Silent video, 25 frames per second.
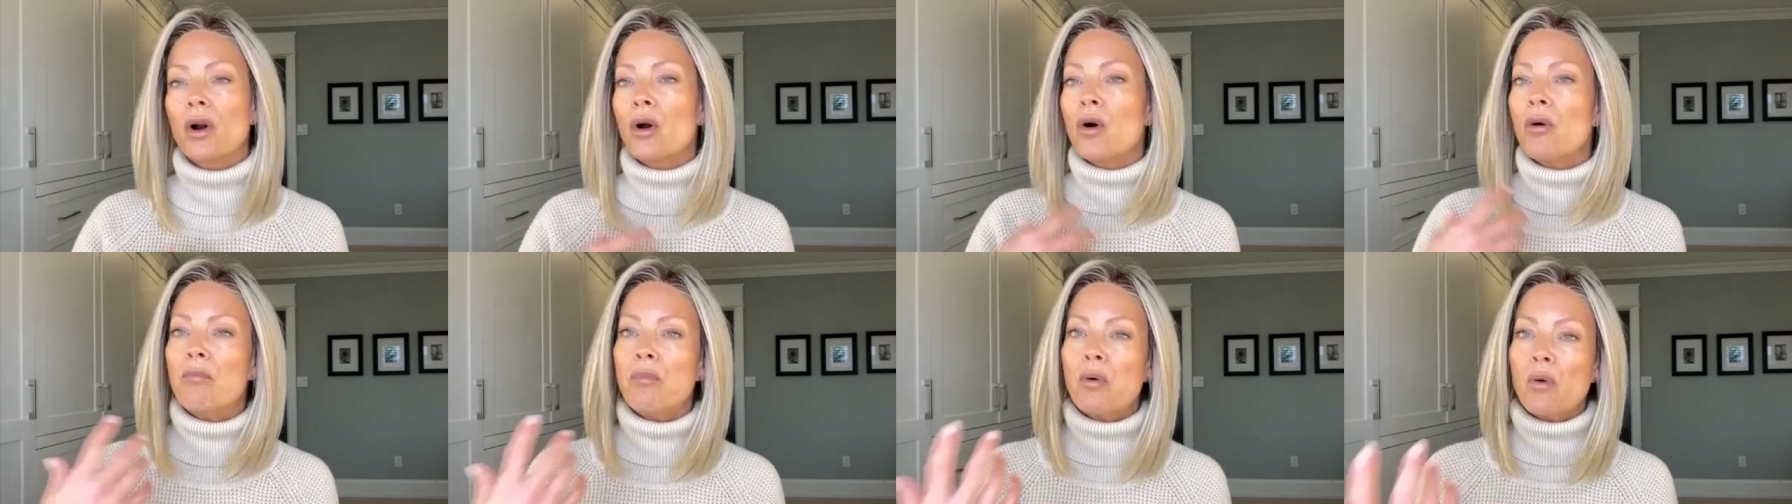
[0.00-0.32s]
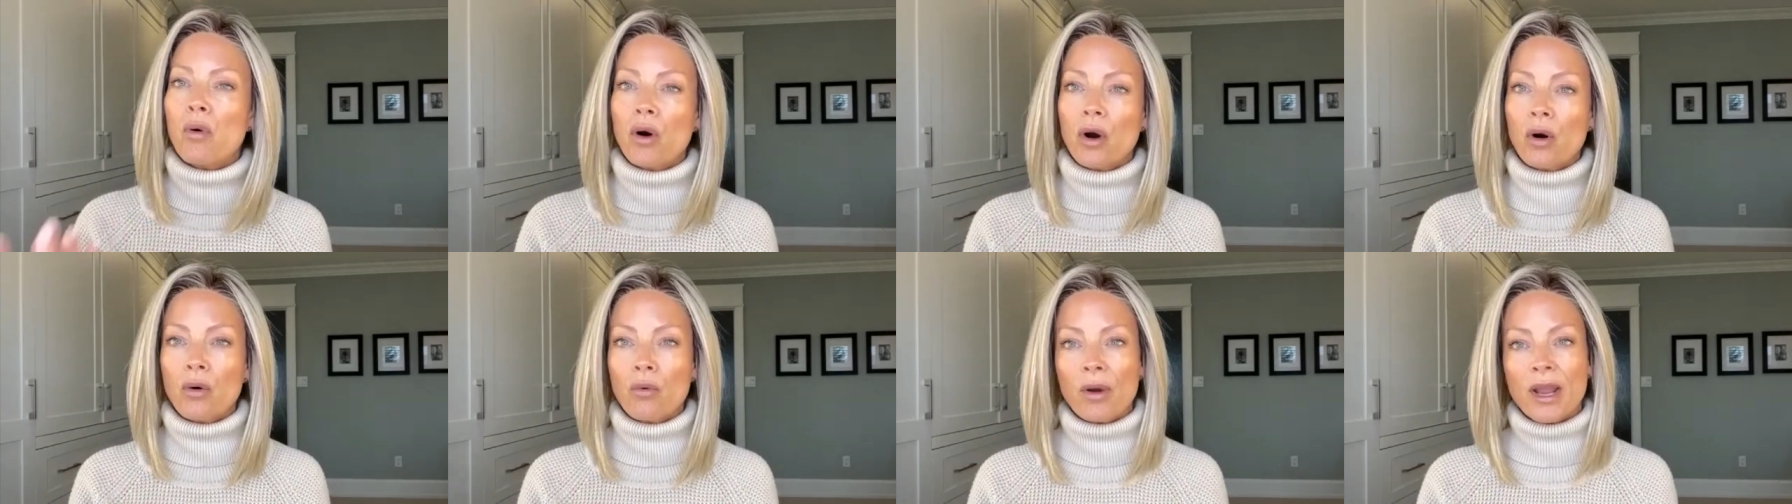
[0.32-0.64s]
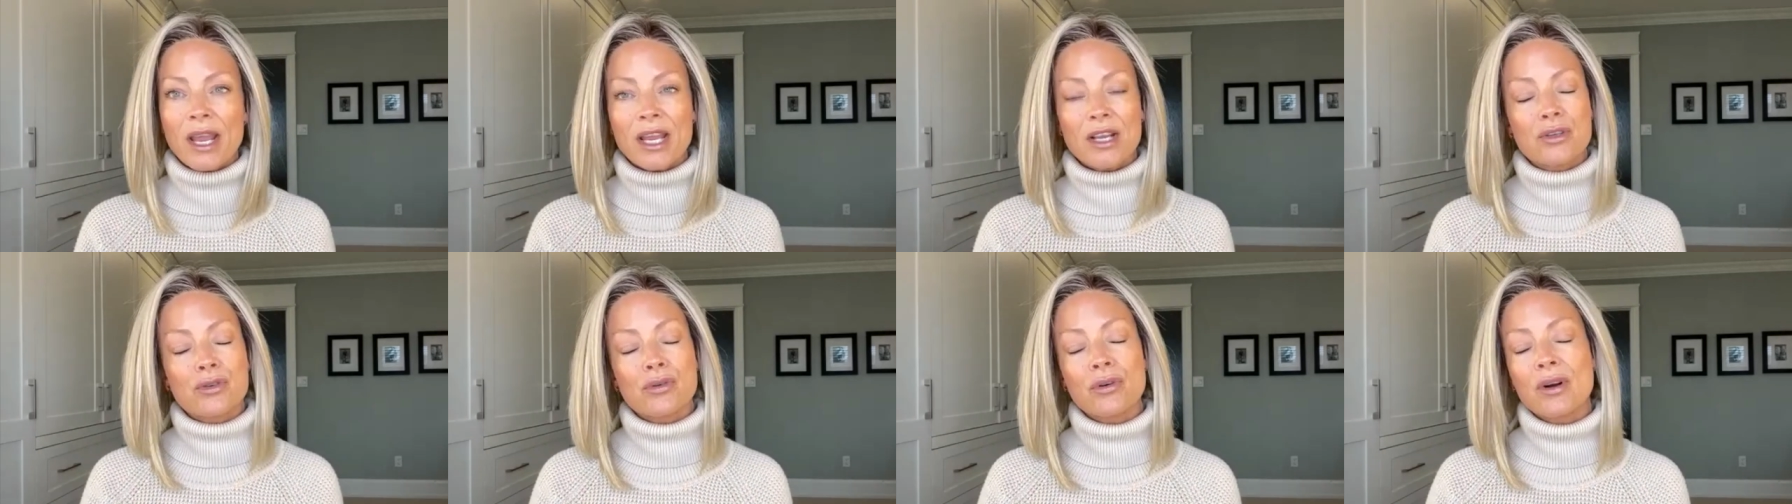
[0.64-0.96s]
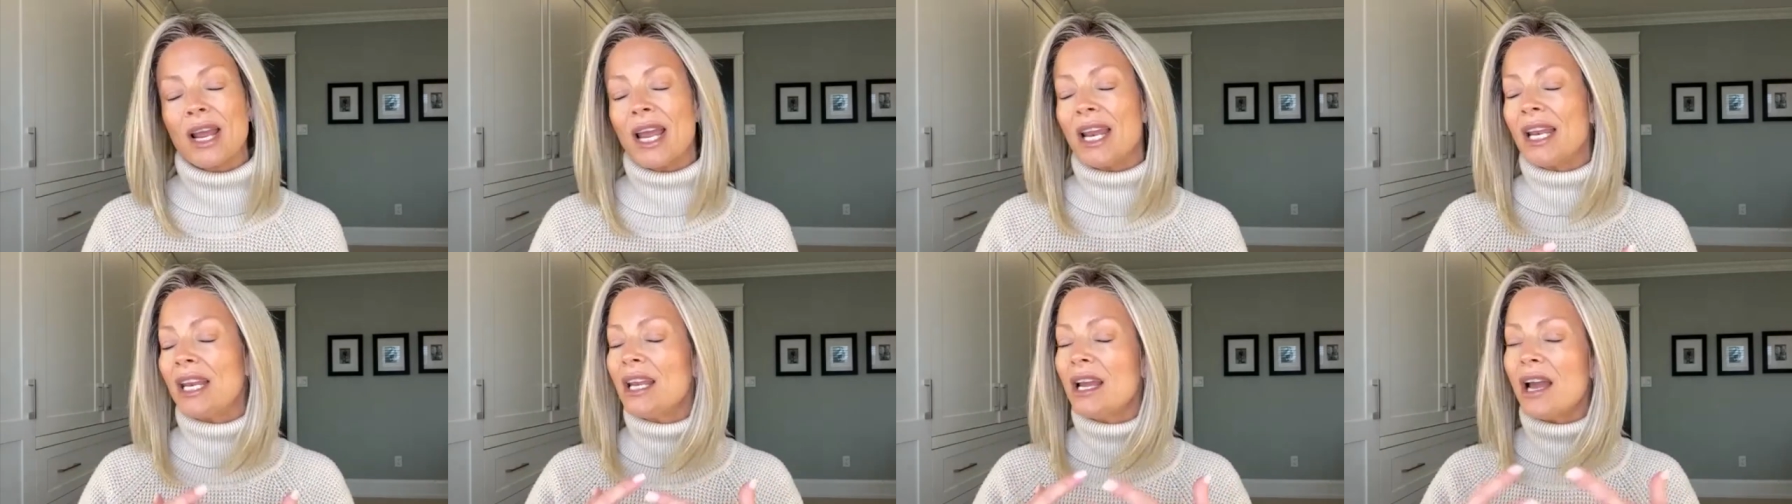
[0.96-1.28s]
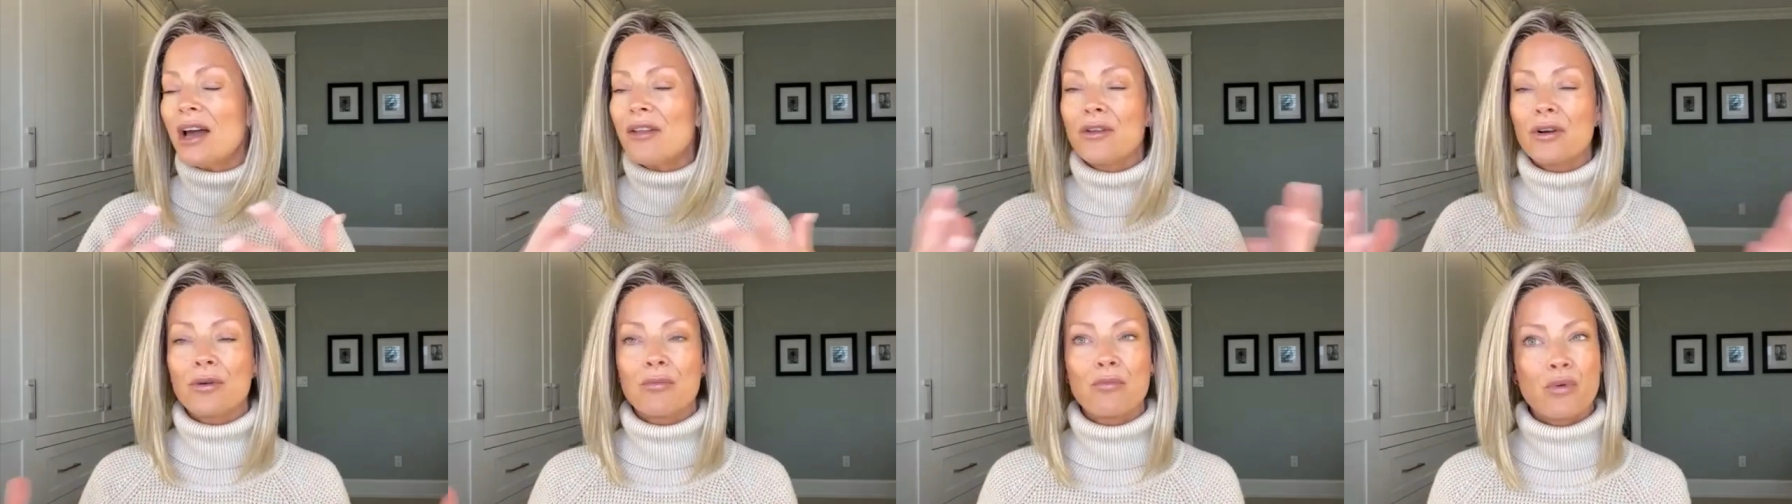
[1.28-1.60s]
Gabor wigs or any
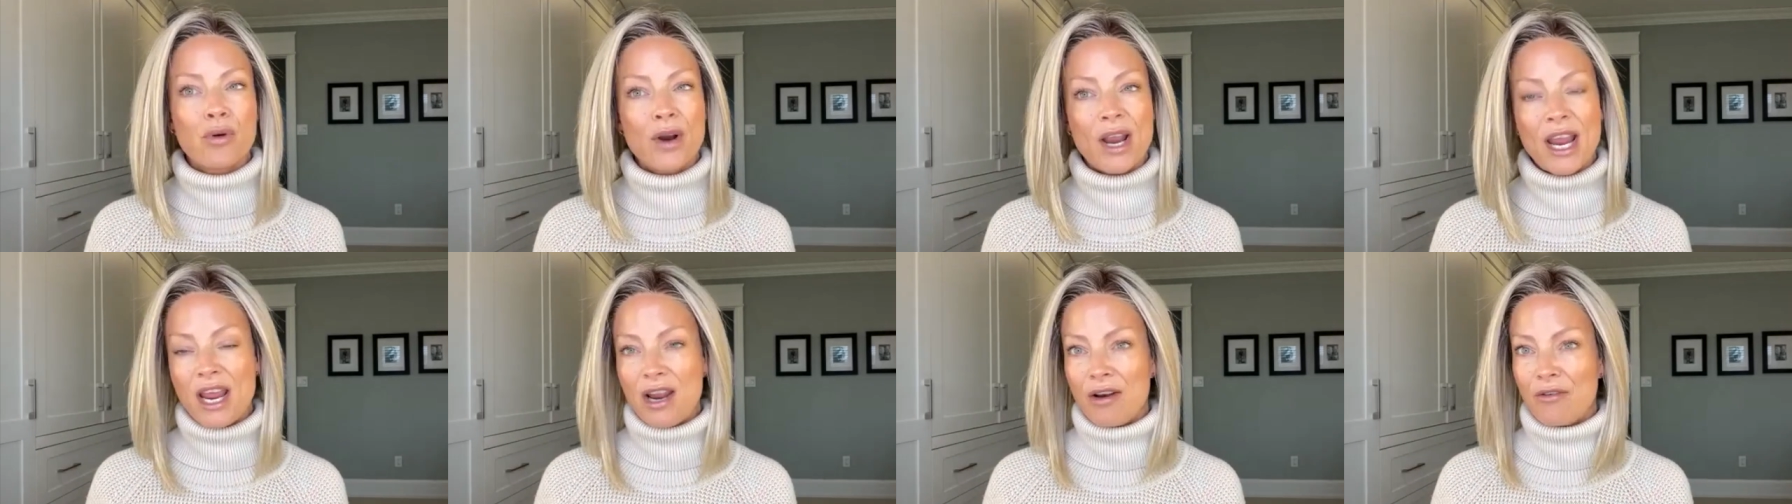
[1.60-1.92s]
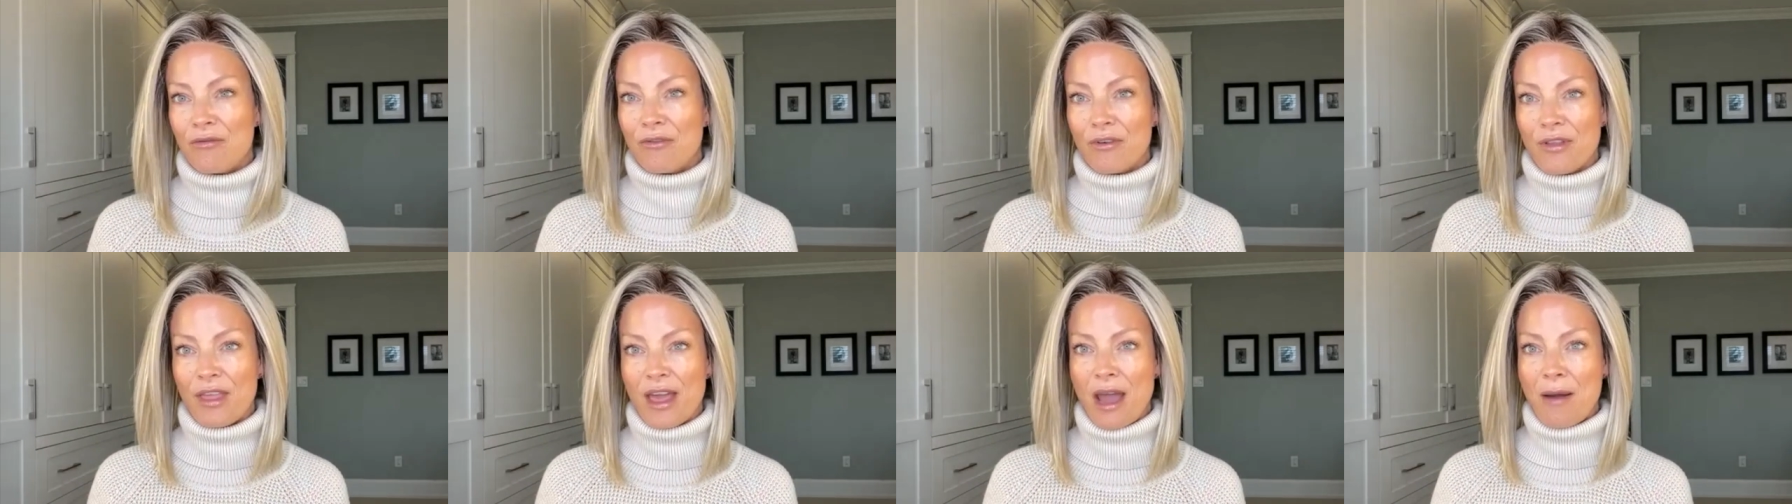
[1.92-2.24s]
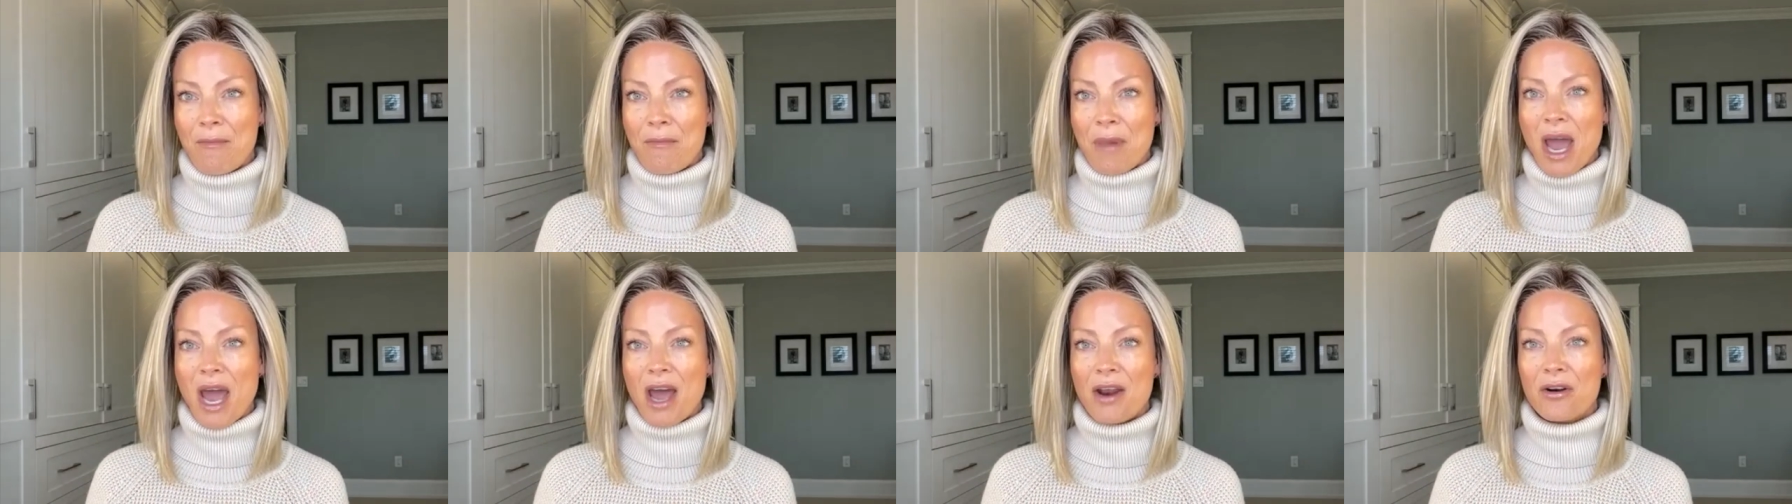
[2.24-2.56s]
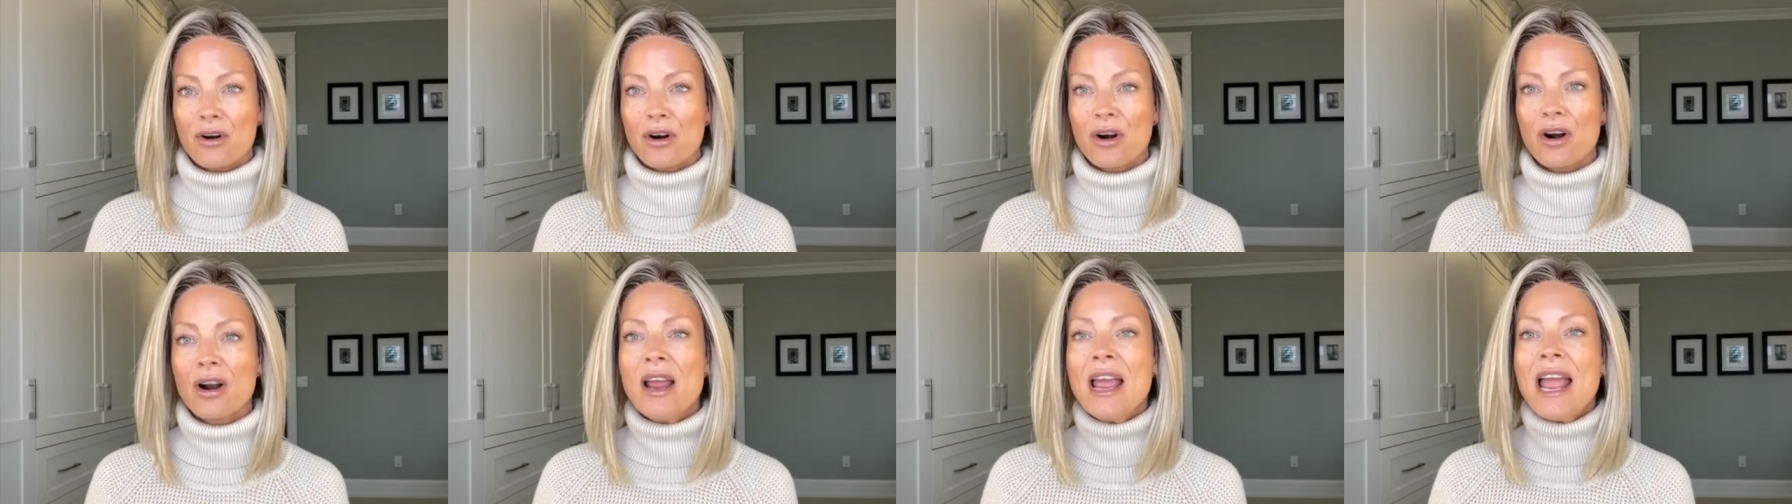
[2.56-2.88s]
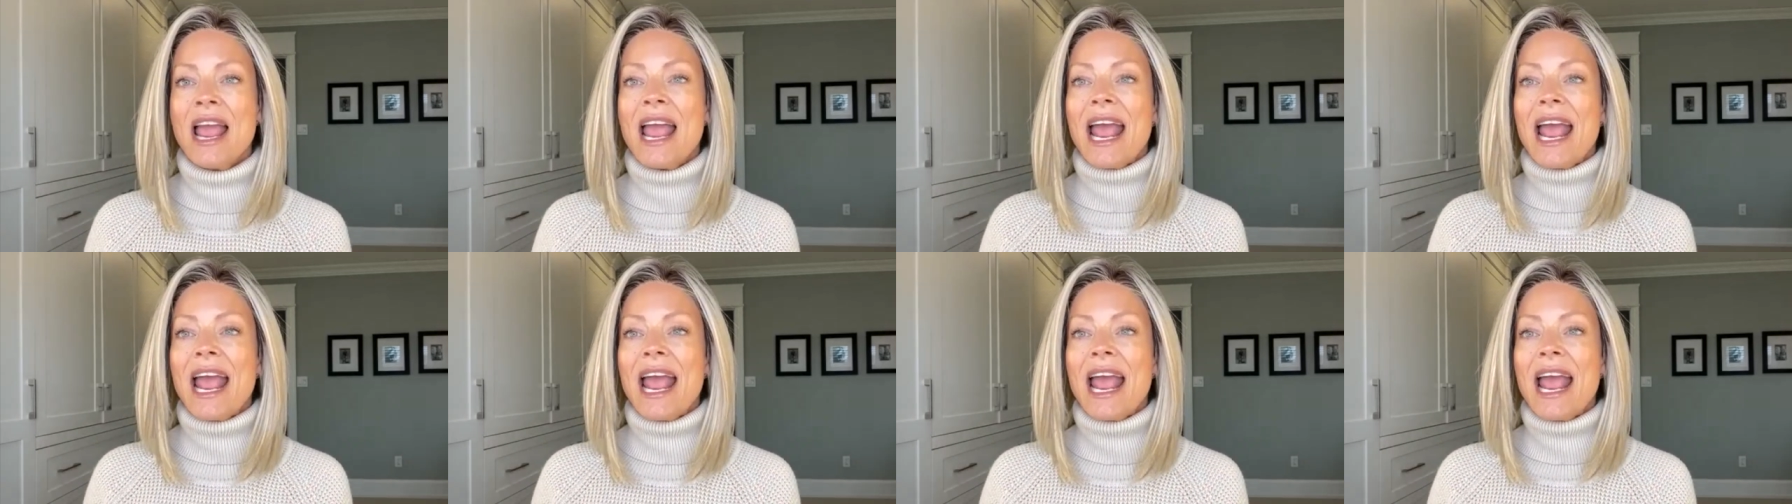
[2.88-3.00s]
other brand for that matter.